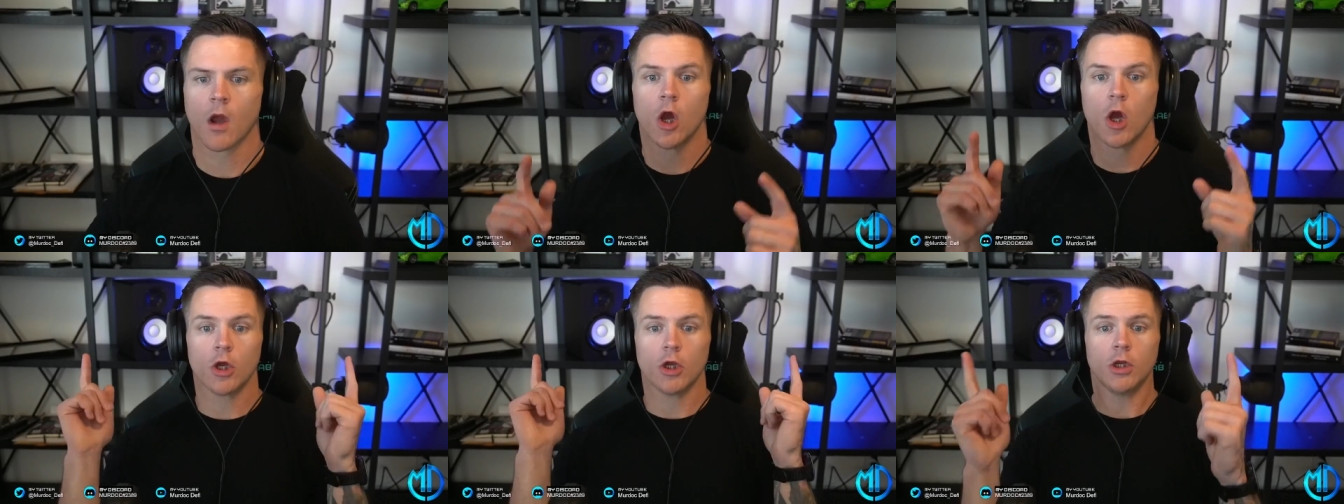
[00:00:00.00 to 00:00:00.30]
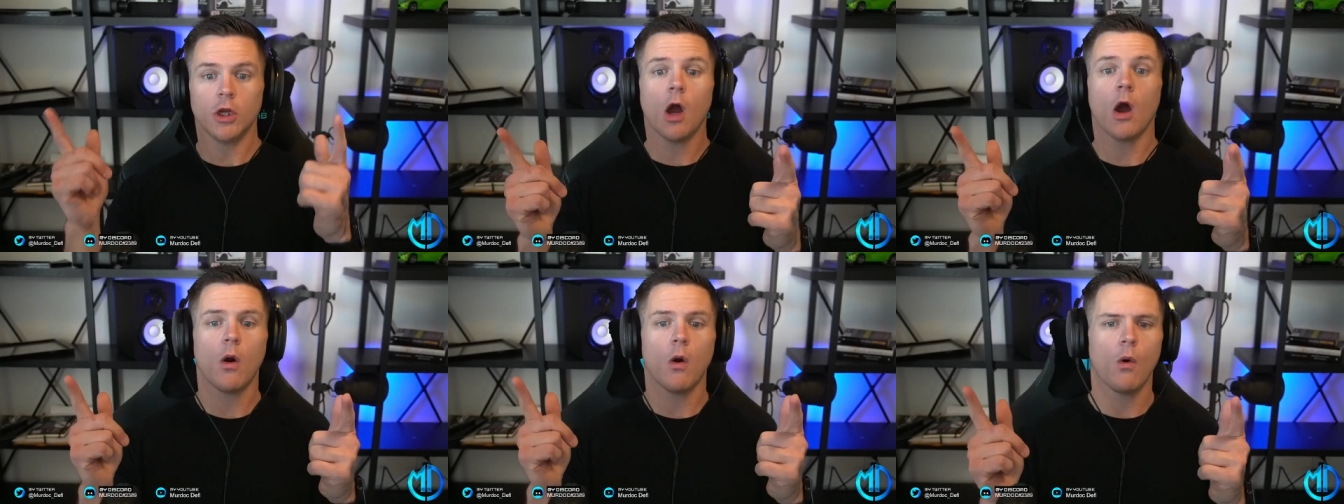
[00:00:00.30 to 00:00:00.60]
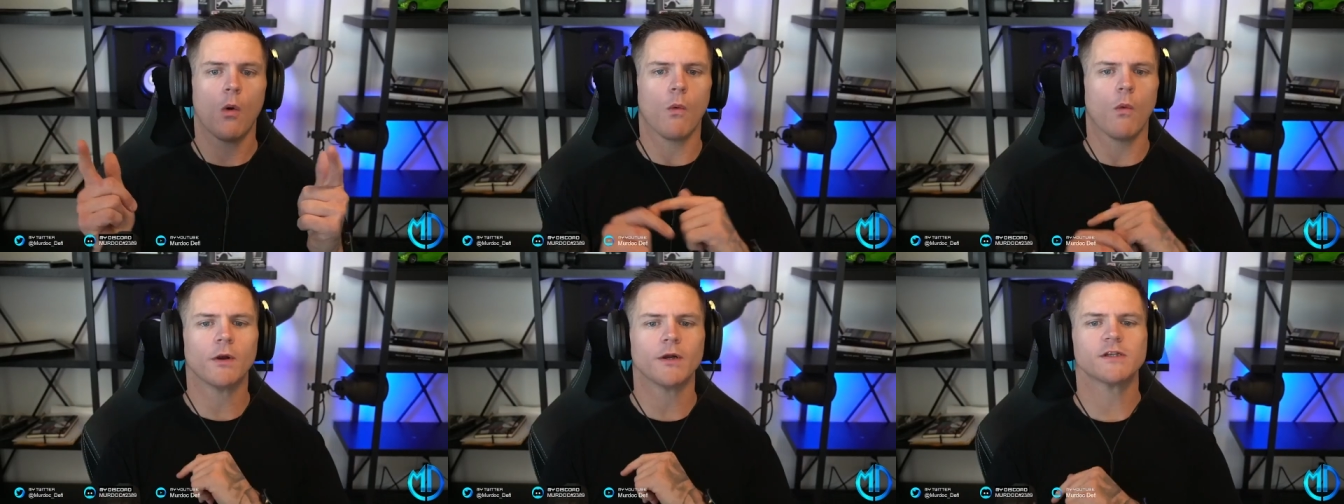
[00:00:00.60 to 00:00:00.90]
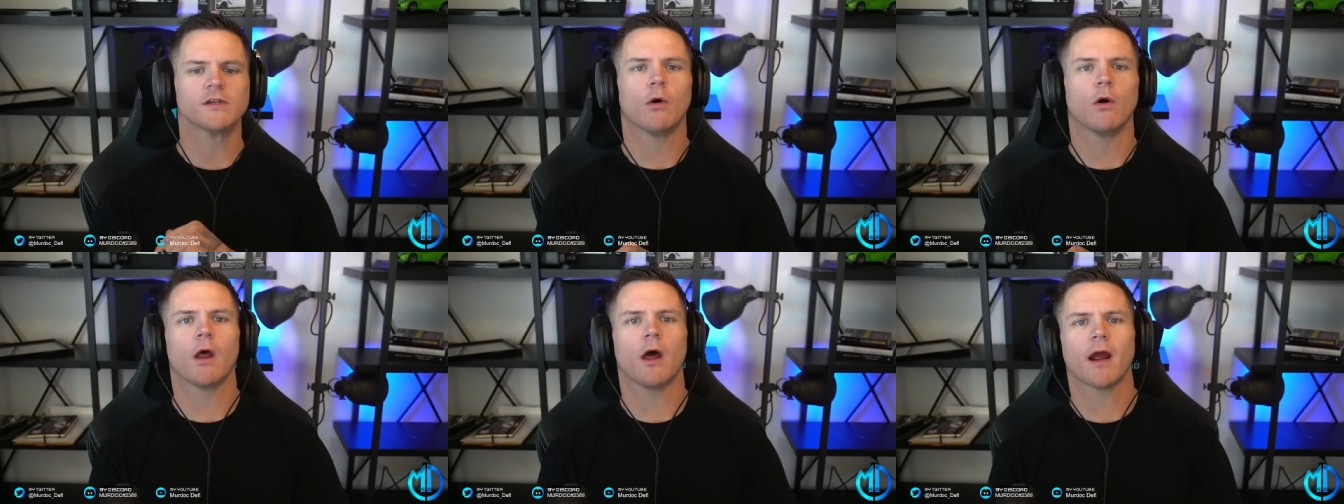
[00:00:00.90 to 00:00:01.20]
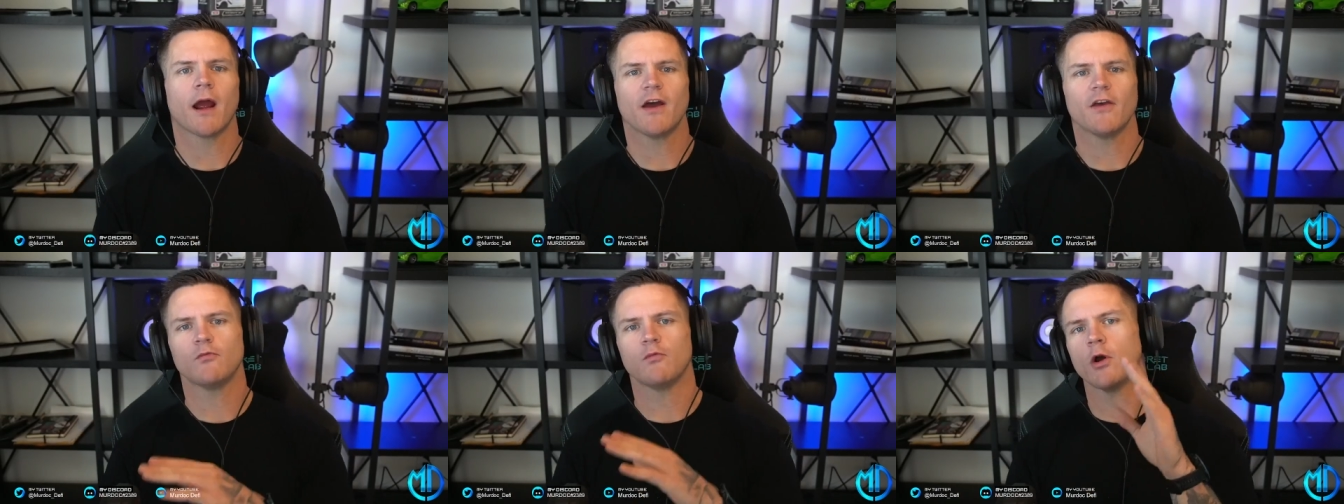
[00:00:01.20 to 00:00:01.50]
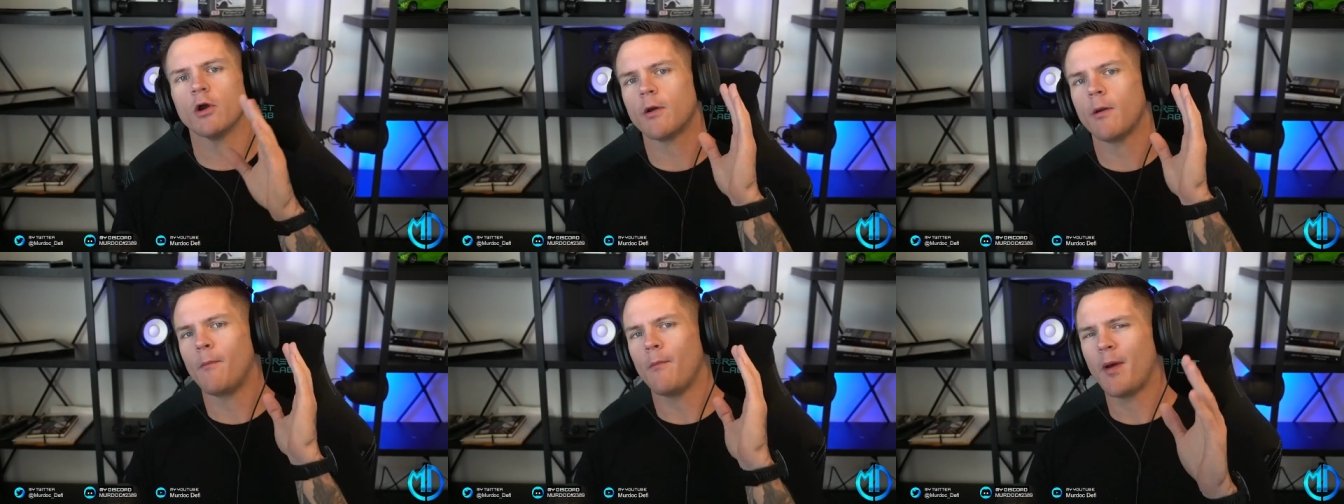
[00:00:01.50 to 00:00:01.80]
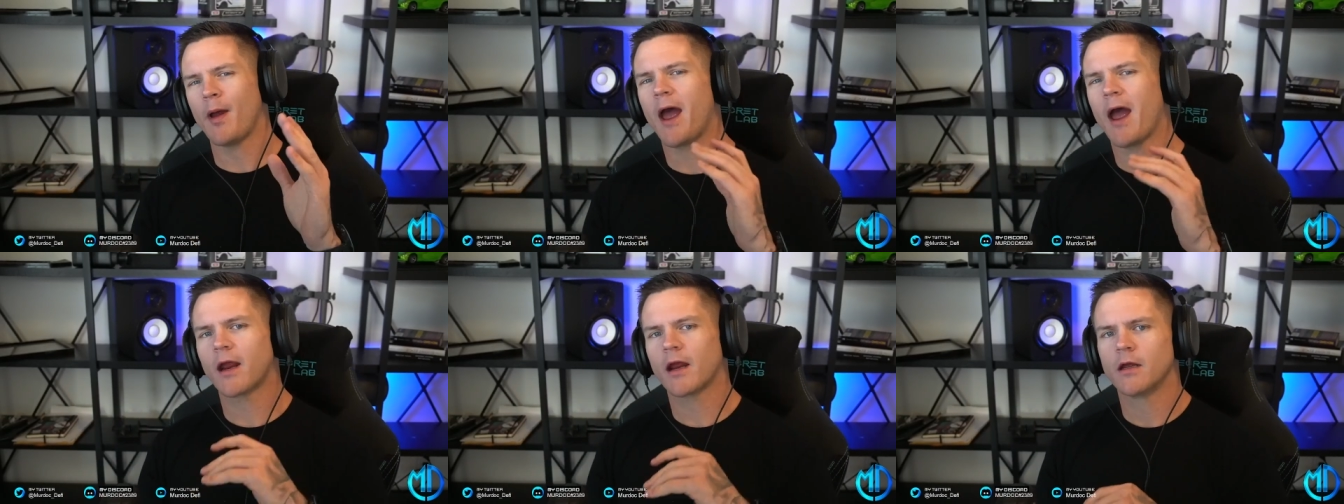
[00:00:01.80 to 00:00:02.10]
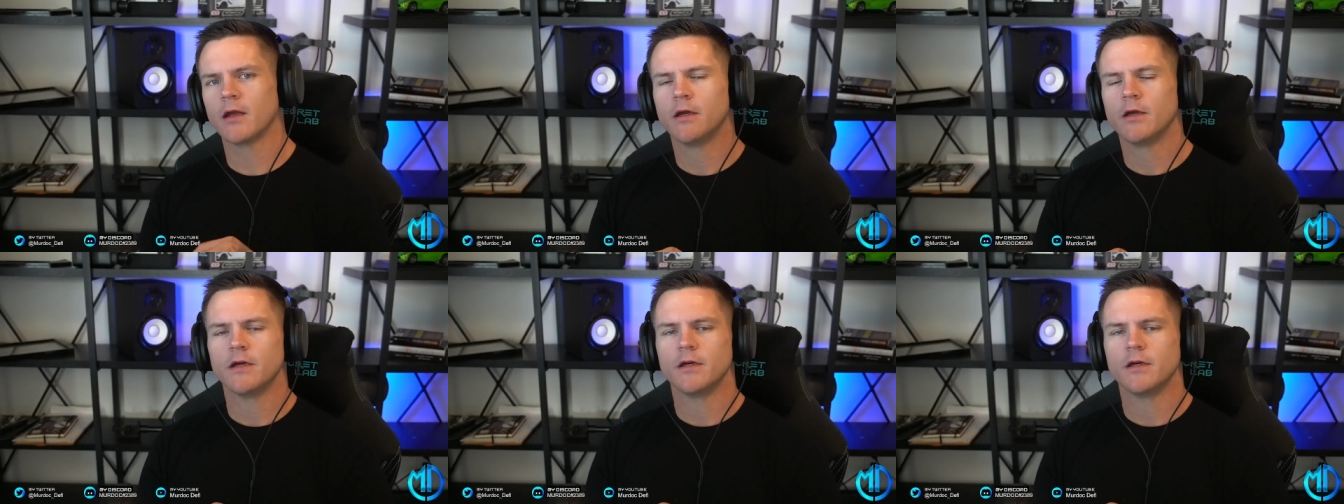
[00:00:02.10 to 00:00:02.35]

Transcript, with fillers: Yo, what is going on, guys? Welcome back